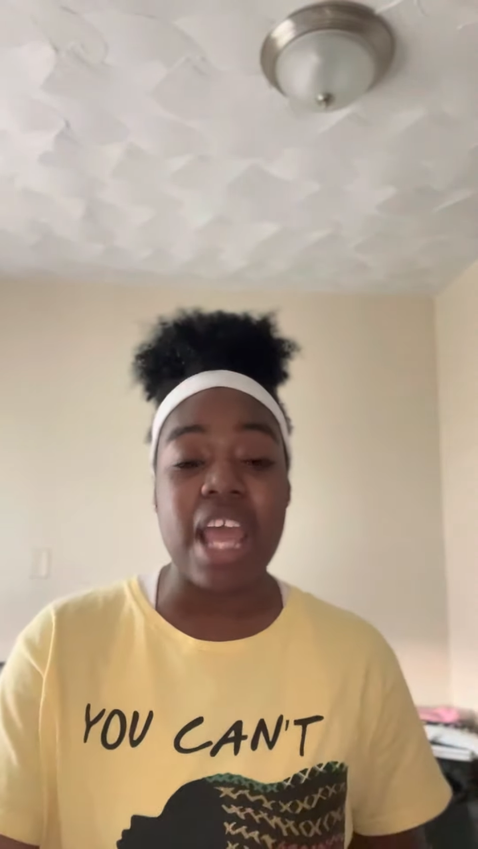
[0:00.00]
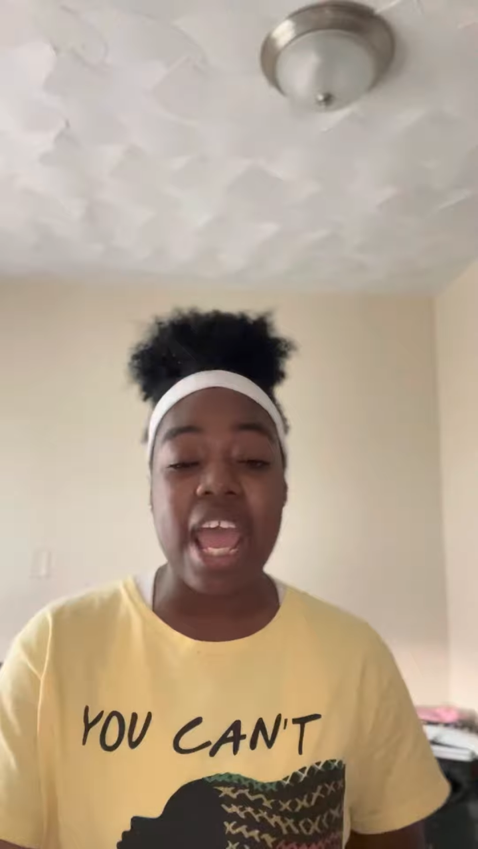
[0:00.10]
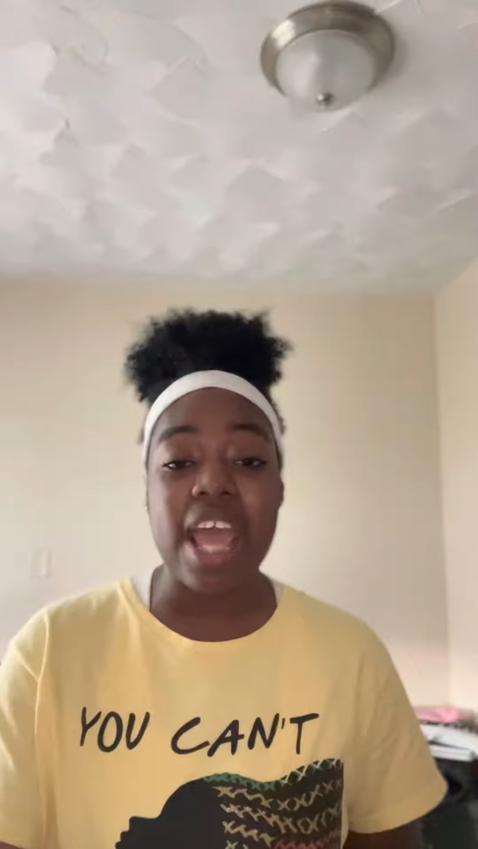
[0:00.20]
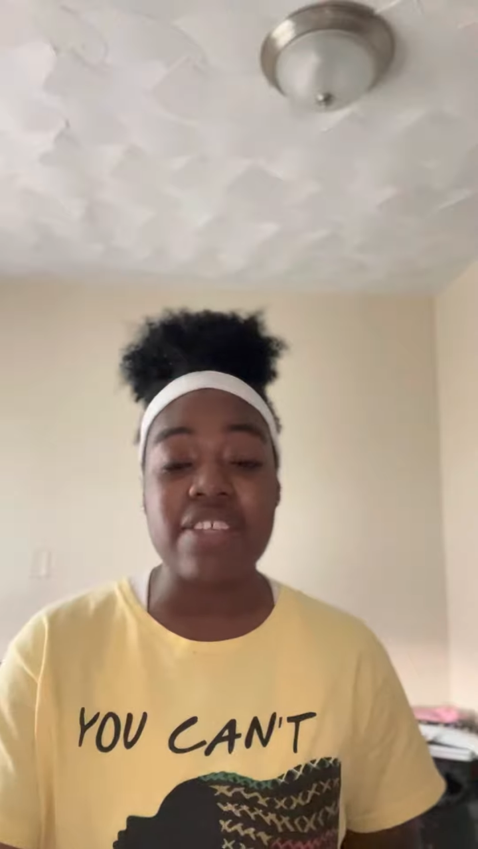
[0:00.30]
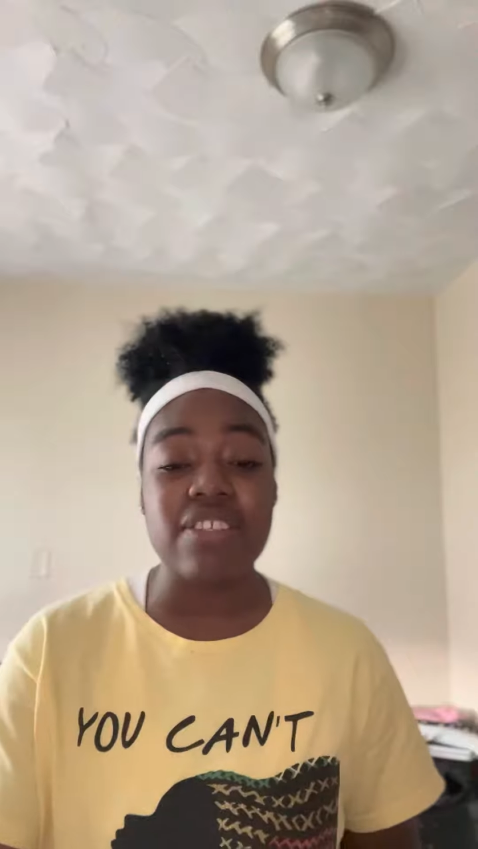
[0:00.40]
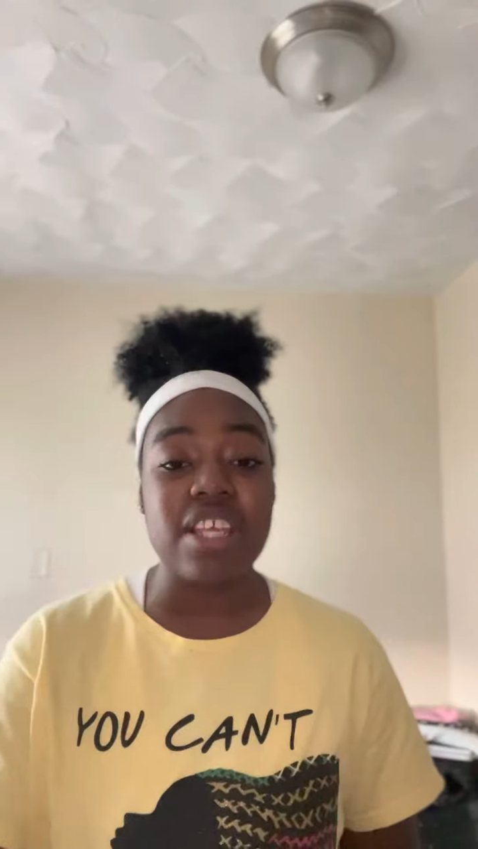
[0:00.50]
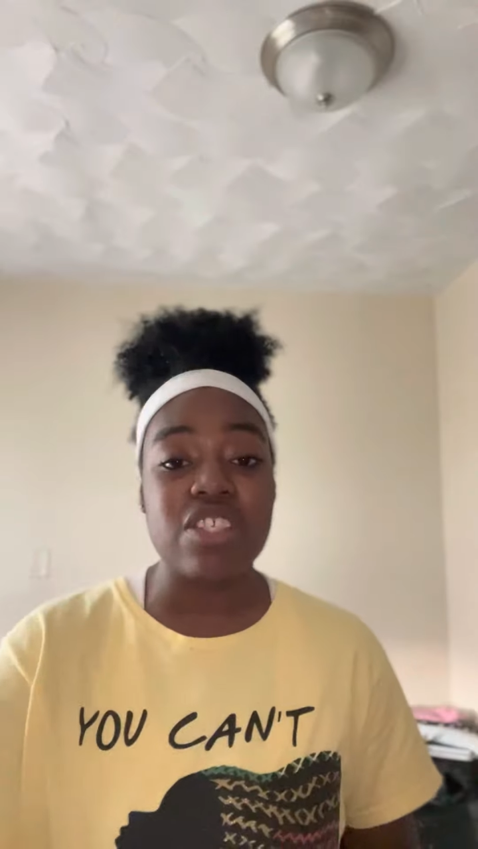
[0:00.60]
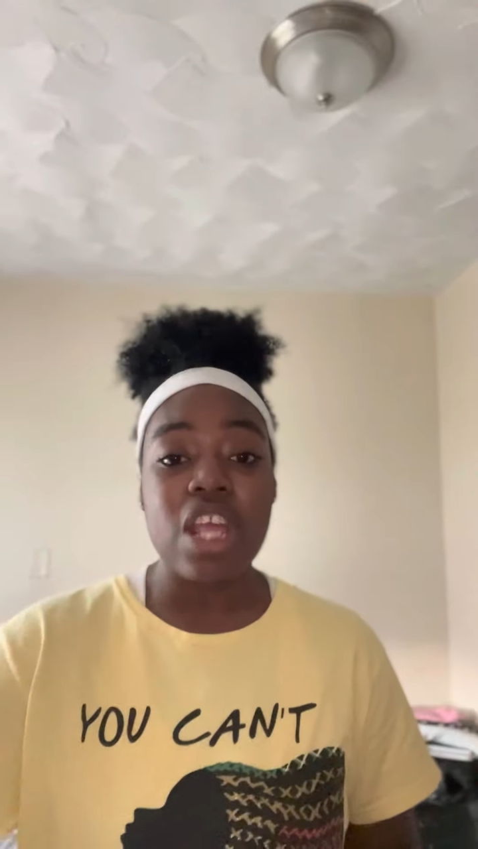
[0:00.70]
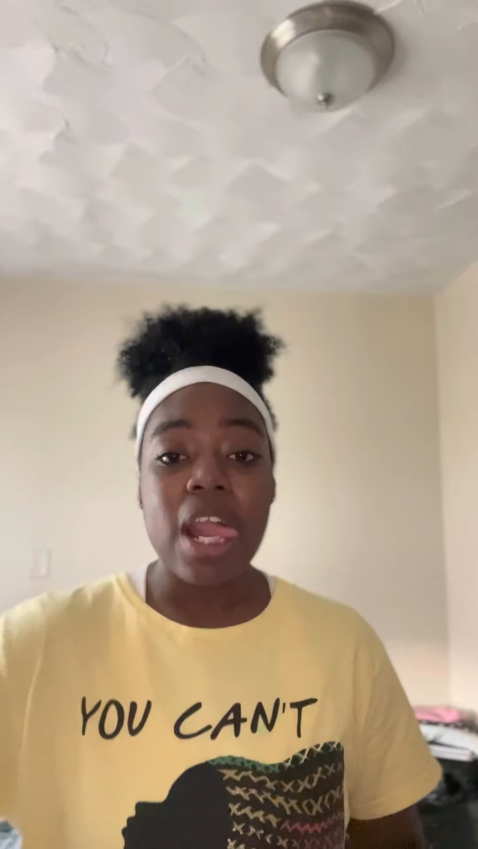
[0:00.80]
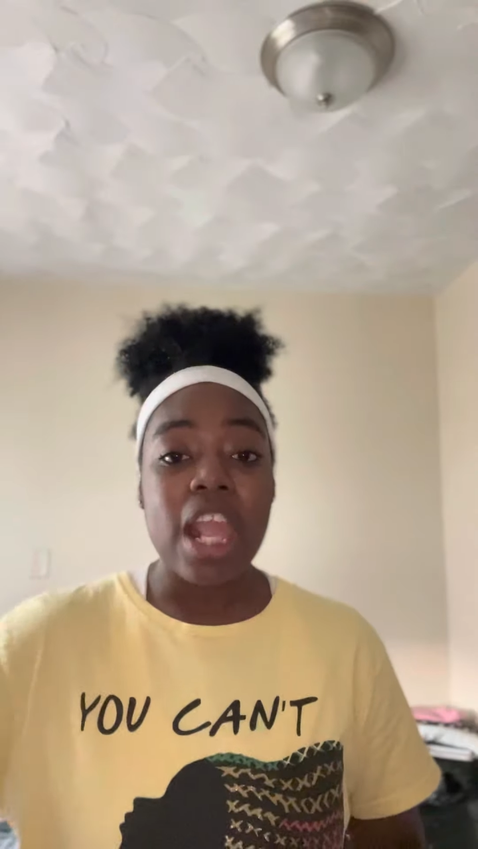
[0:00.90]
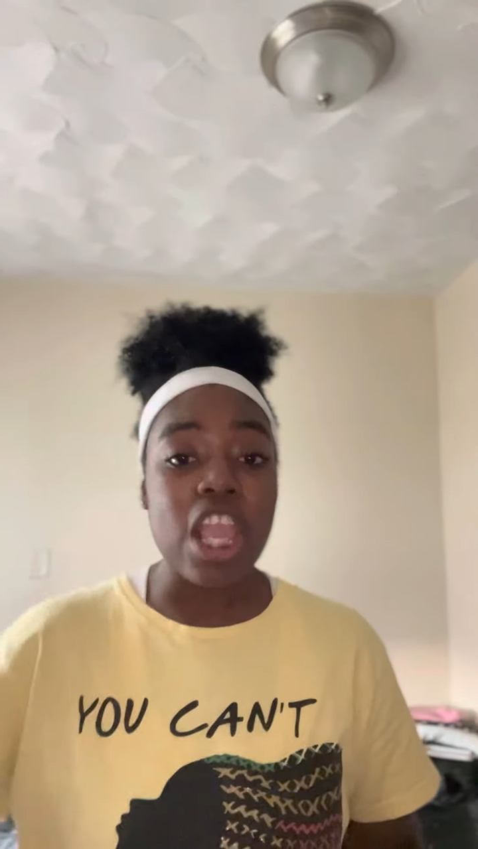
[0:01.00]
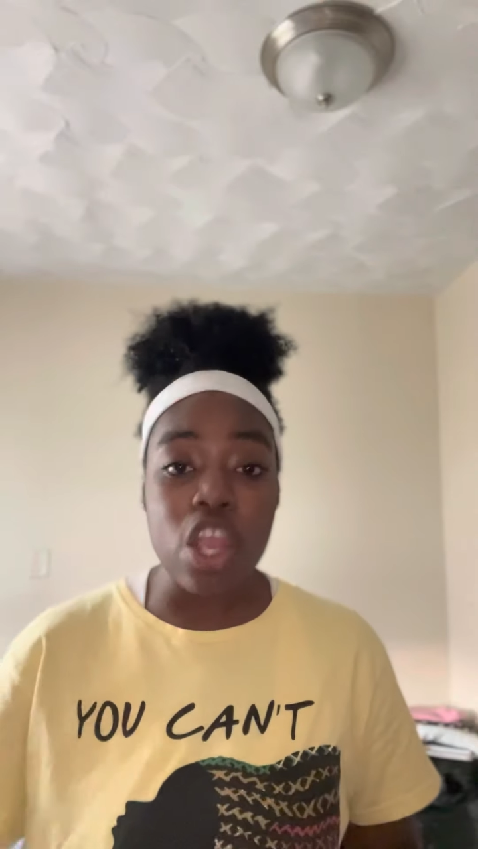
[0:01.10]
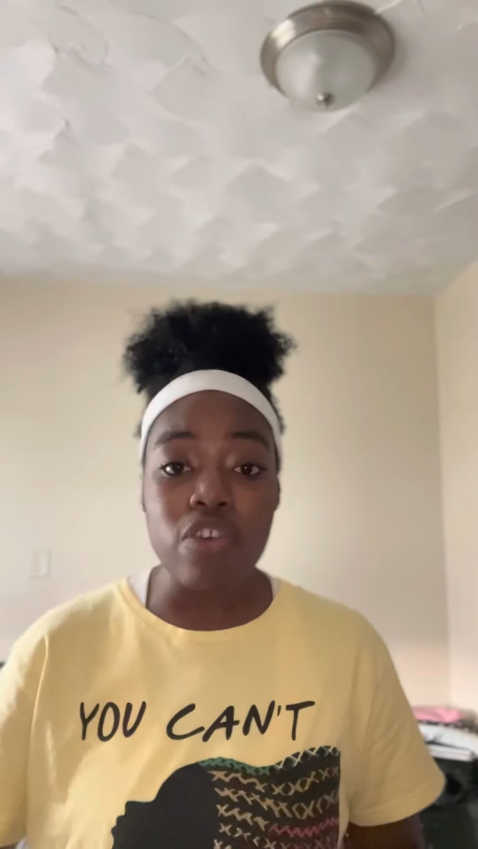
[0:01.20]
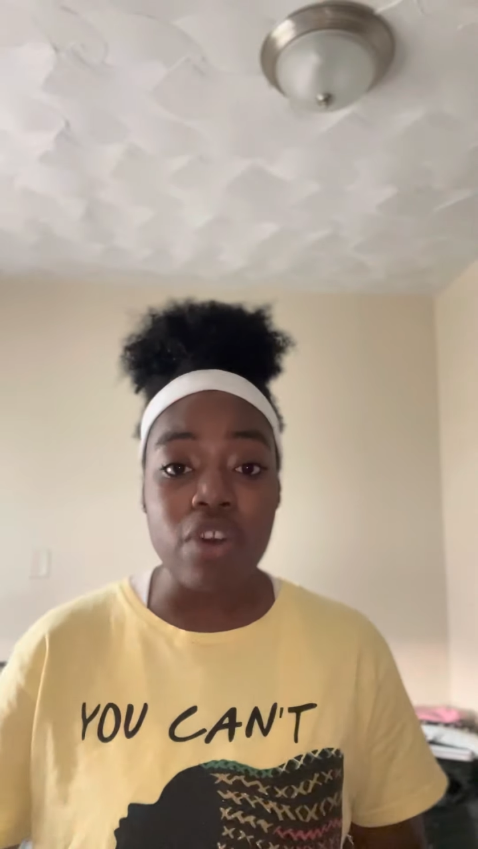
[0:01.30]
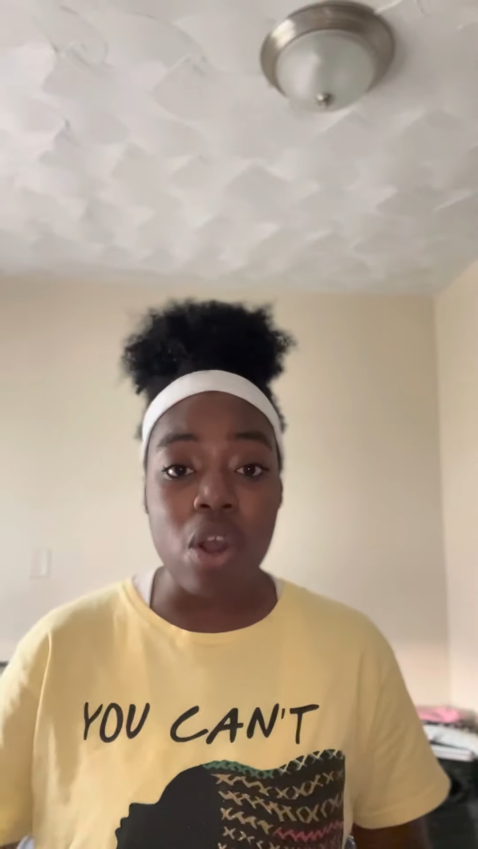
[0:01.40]
as this
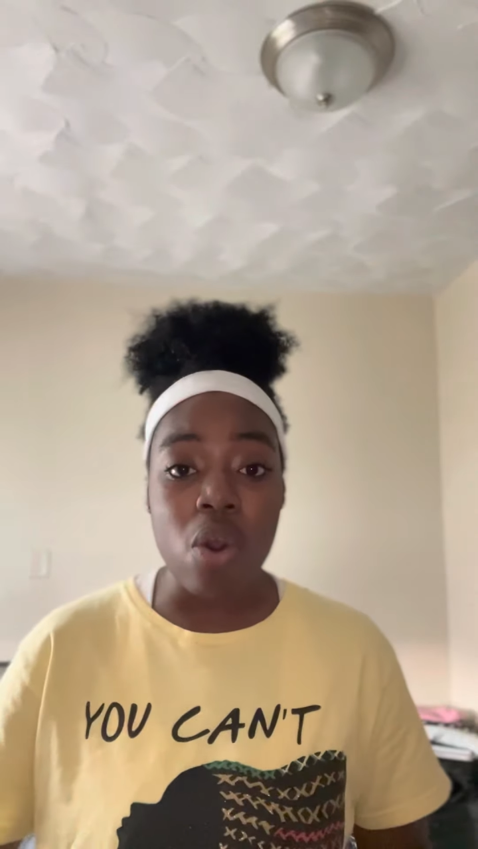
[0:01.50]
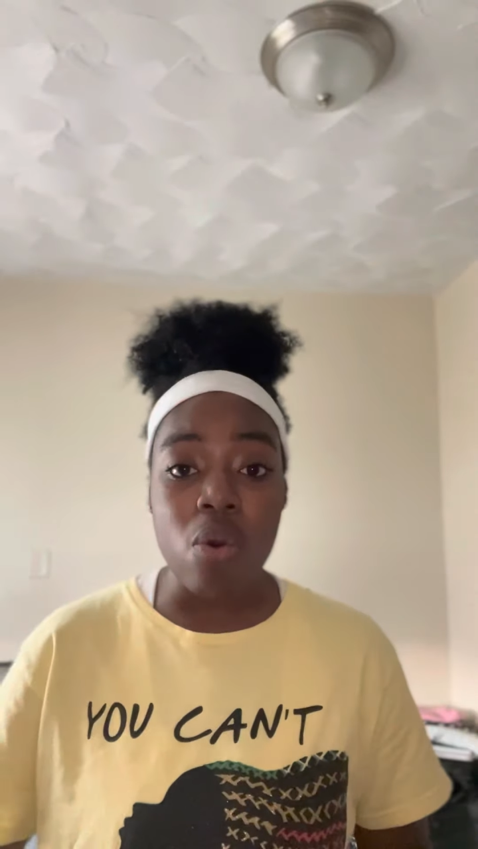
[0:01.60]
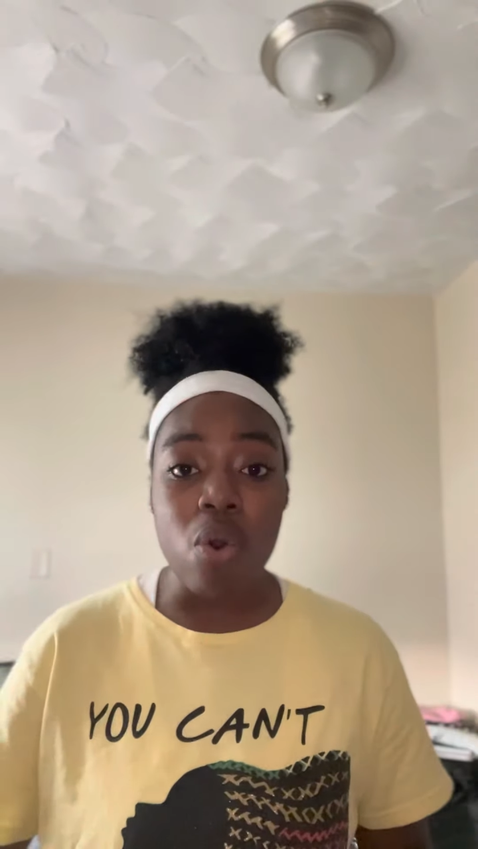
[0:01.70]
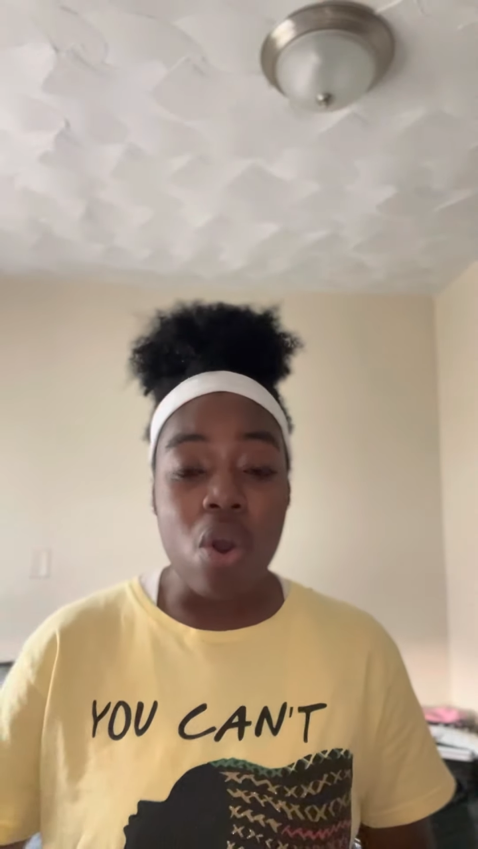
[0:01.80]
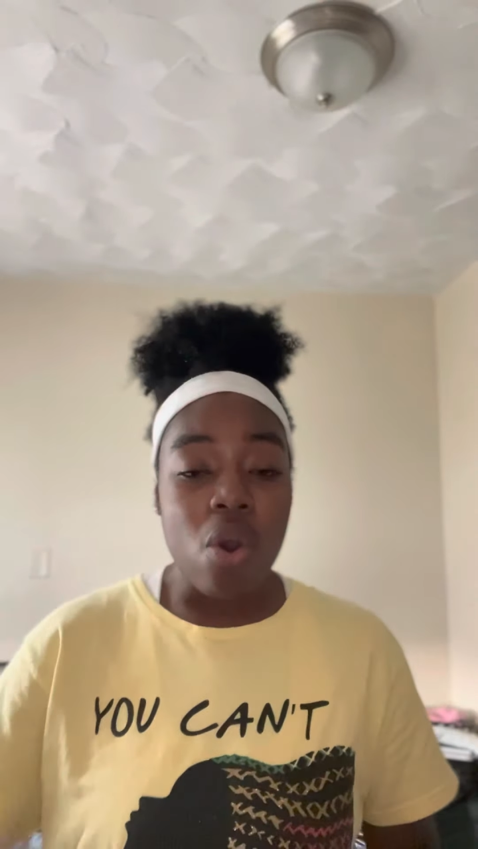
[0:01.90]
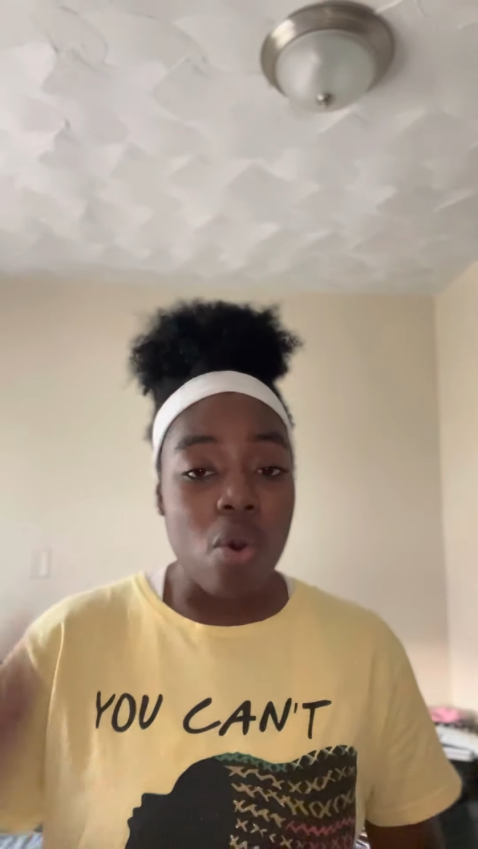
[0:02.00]
hero